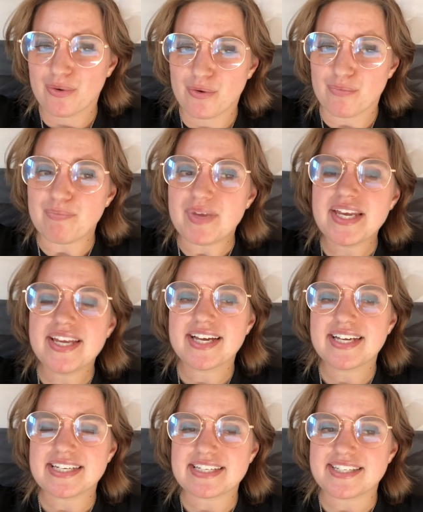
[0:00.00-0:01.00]
Media
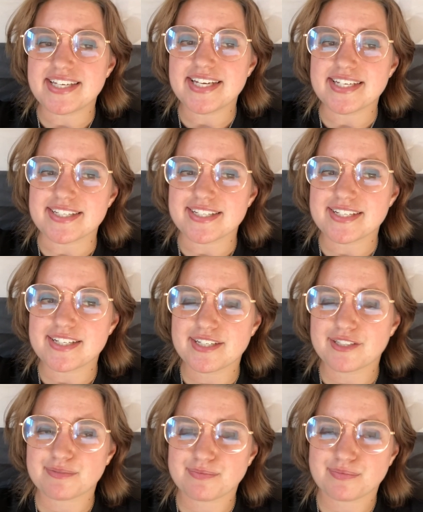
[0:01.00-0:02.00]
exists,
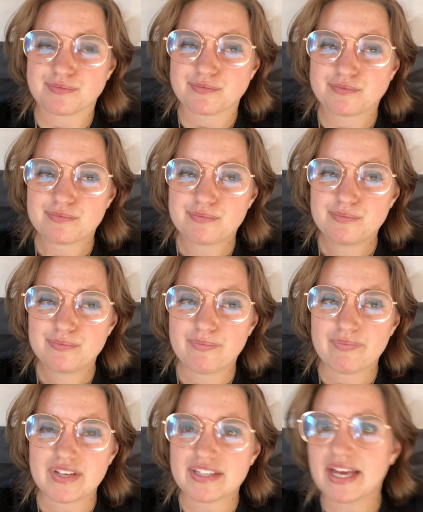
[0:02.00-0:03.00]

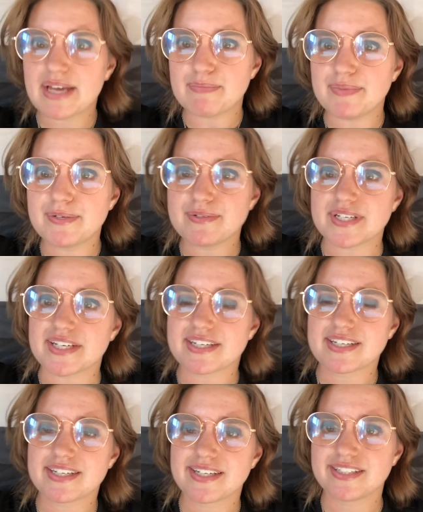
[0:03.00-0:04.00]
like music,
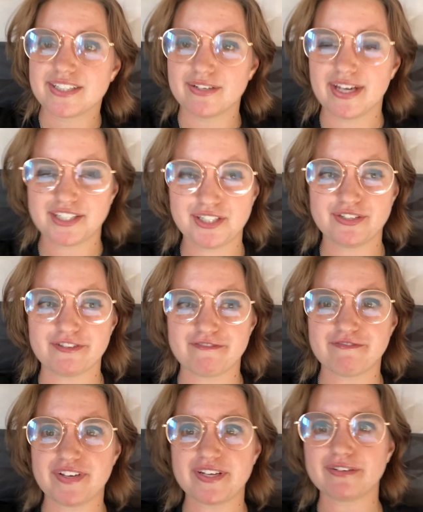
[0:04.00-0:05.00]
to get you to
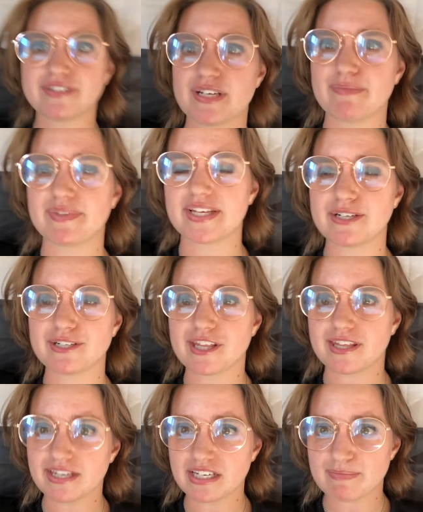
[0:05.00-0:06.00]
feel something or
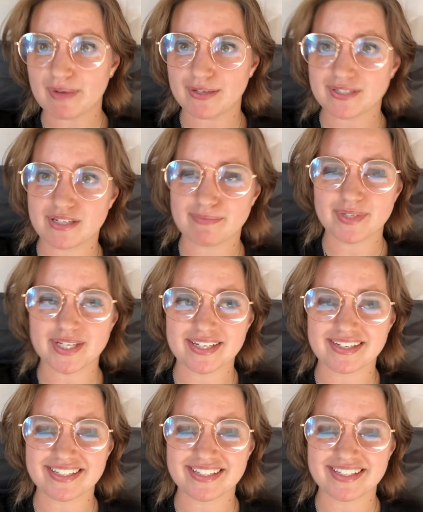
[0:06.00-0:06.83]
think about something. It